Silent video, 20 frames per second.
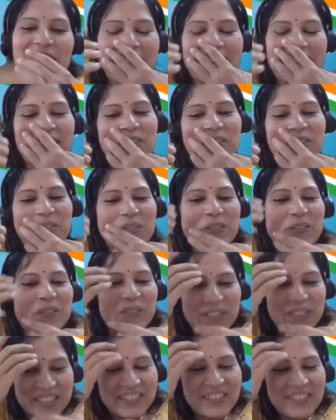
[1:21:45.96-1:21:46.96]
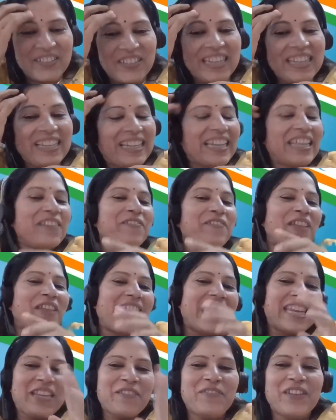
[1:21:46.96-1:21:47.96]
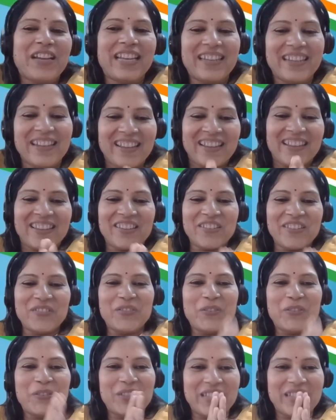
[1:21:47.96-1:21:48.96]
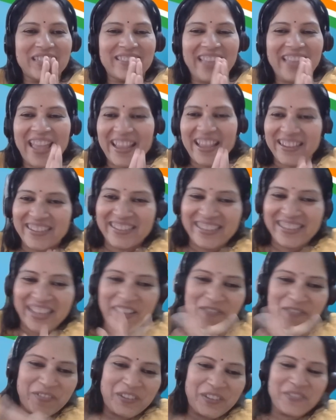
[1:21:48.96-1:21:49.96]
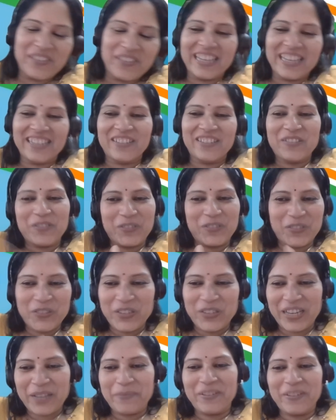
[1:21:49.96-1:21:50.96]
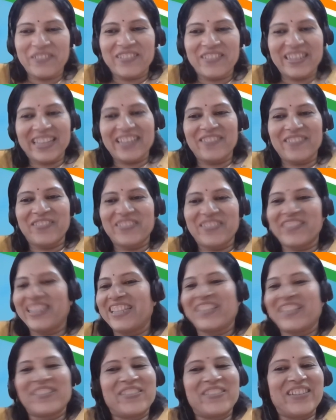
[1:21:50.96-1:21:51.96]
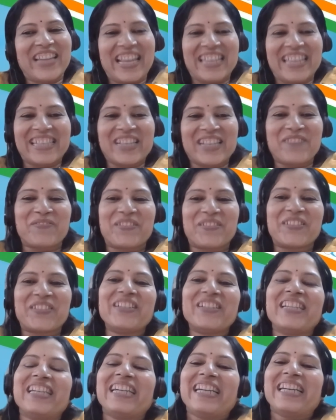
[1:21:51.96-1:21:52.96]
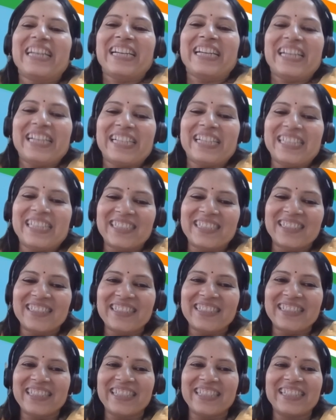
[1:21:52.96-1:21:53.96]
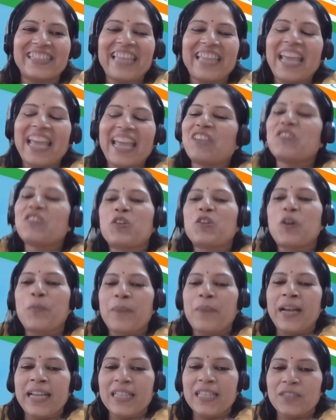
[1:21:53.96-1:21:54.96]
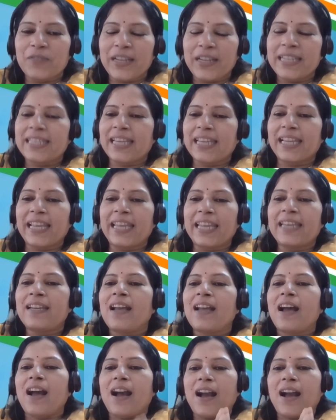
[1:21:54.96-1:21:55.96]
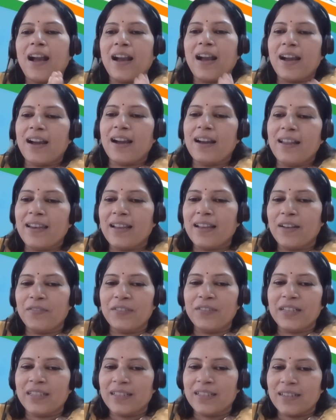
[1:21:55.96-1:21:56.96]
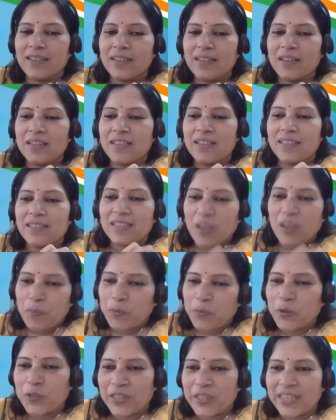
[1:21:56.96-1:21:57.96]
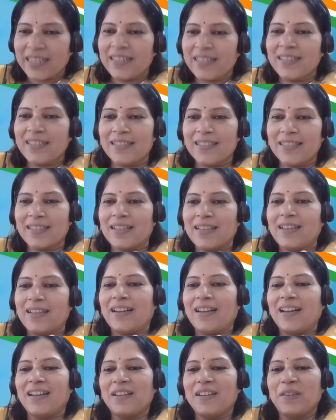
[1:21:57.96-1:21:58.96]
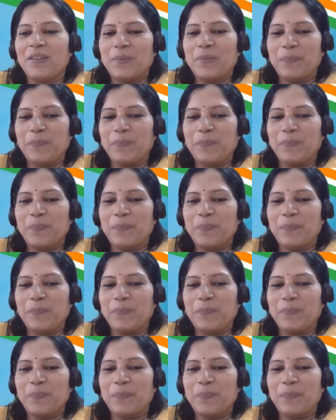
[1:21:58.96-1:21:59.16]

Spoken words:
you. You didn't leave anyone. You thanked everyone. You told about everyone. So nice of you. Thank you so much once again. All our supporters and